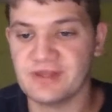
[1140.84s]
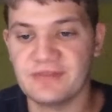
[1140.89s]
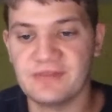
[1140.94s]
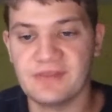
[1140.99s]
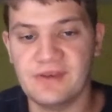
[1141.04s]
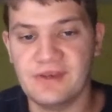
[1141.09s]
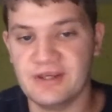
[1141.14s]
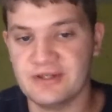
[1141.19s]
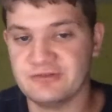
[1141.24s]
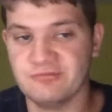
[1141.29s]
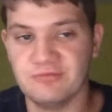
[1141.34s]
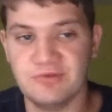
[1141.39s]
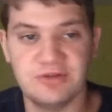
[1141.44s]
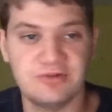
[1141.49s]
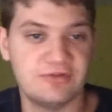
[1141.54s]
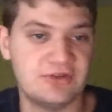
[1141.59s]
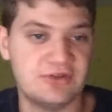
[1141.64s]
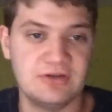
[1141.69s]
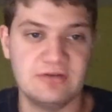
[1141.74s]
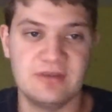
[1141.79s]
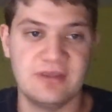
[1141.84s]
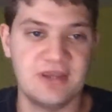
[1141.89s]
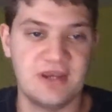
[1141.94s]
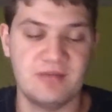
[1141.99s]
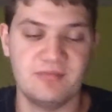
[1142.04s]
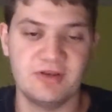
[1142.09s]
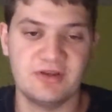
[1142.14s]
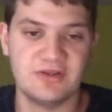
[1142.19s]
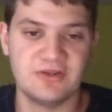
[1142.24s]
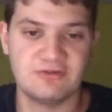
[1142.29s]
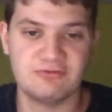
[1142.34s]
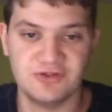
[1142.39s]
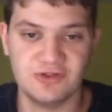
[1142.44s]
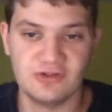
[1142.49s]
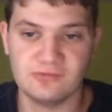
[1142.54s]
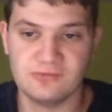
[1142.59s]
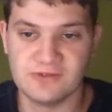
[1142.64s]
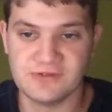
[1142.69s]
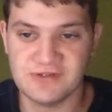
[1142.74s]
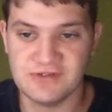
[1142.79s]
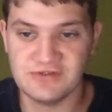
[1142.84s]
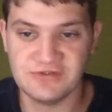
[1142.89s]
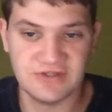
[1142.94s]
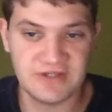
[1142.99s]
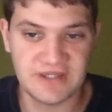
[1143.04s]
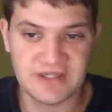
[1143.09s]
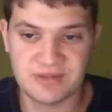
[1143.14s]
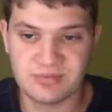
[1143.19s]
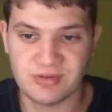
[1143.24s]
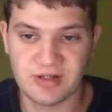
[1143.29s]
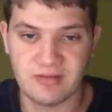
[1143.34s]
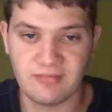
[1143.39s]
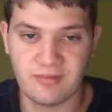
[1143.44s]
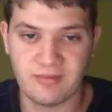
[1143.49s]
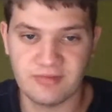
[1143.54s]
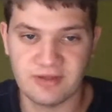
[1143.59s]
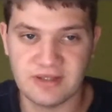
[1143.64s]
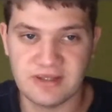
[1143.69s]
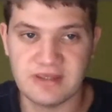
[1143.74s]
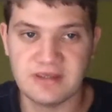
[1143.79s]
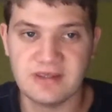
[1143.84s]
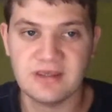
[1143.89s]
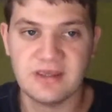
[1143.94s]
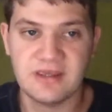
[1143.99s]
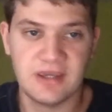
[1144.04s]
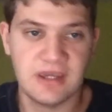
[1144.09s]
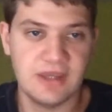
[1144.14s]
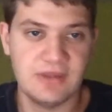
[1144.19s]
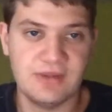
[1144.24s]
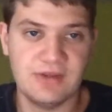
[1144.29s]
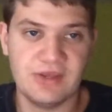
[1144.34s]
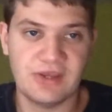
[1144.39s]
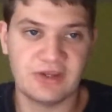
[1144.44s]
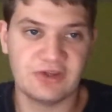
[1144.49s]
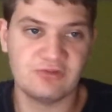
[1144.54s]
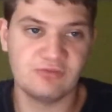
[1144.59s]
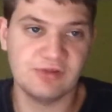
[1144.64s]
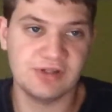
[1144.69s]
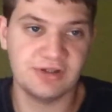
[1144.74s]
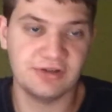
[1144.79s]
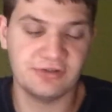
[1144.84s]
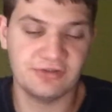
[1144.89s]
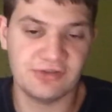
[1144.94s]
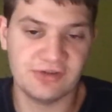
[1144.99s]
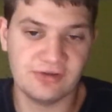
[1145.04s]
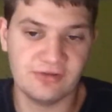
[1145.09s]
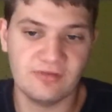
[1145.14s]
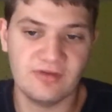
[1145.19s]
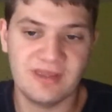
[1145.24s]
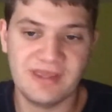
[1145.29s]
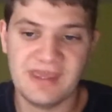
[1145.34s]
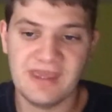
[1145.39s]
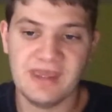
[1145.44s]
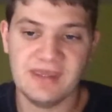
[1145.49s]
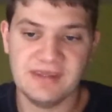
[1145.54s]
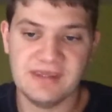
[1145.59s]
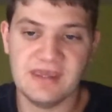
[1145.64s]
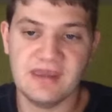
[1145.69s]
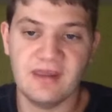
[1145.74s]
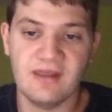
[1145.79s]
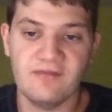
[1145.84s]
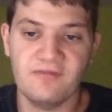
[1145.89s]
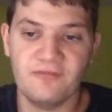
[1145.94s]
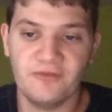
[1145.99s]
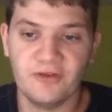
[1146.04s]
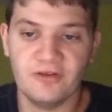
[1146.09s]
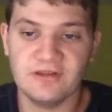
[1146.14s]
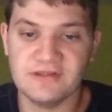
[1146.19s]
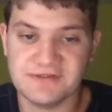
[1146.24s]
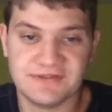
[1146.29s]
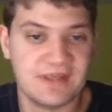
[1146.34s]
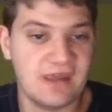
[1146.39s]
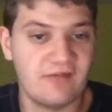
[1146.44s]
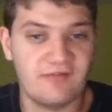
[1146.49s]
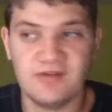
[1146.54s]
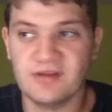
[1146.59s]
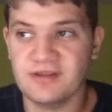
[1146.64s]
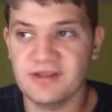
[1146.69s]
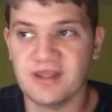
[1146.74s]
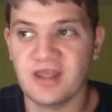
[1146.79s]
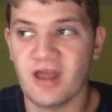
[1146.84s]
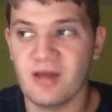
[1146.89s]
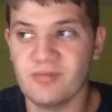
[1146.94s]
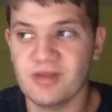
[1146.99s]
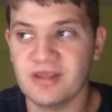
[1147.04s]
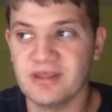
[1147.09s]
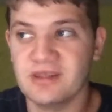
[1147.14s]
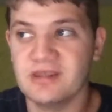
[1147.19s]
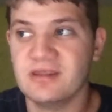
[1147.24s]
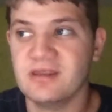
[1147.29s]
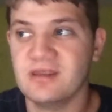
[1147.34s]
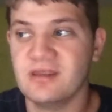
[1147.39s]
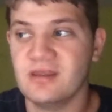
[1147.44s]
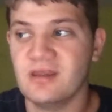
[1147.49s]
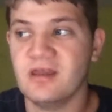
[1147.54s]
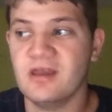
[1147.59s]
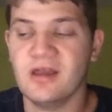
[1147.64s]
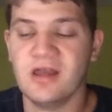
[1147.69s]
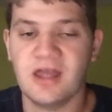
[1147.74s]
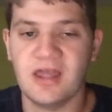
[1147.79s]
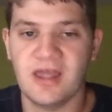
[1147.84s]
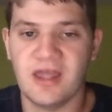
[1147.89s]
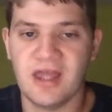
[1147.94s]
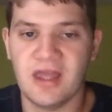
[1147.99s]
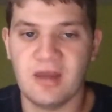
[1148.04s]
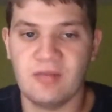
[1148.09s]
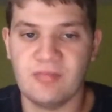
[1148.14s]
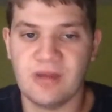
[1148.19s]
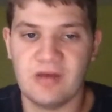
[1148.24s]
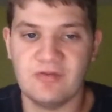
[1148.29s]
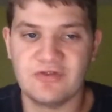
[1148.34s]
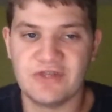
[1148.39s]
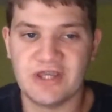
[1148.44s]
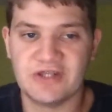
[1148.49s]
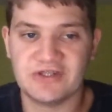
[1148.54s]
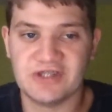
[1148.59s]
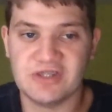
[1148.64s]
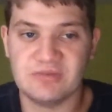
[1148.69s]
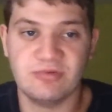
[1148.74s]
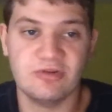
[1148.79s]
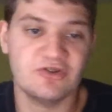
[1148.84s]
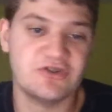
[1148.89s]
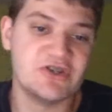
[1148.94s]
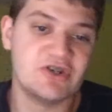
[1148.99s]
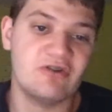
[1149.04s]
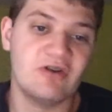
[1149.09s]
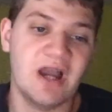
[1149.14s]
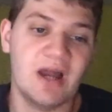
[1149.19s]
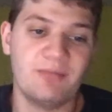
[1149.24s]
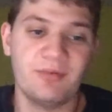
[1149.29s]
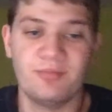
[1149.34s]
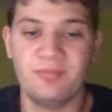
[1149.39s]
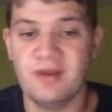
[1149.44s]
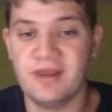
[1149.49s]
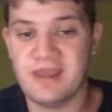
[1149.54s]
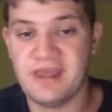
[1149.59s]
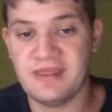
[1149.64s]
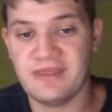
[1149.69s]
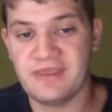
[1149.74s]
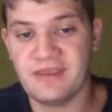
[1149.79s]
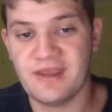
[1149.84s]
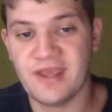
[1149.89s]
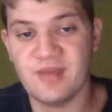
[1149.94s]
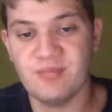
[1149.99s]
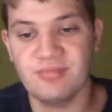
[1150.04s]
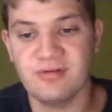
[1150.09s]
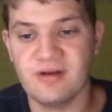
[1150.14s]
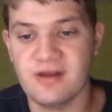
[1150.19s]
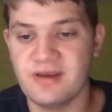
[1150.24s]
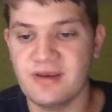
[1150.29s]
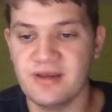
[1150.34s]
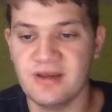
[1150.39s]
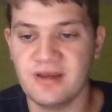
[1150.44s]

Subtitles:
the next week or two, and then I'm going to switch over to jeans probably in the next week or two. Yeah, fall is definitely coming. I was actually supposed to go apple picking today, but